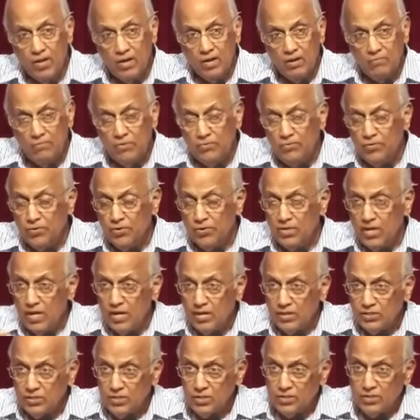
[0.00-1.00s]
And before that
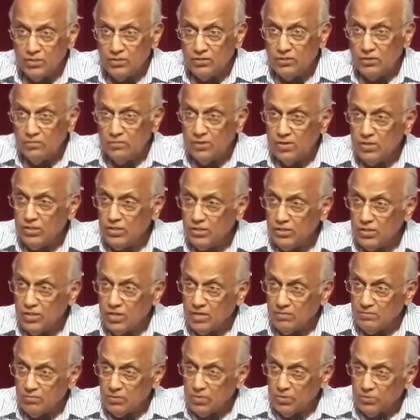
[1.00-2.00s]
external tribulation comes,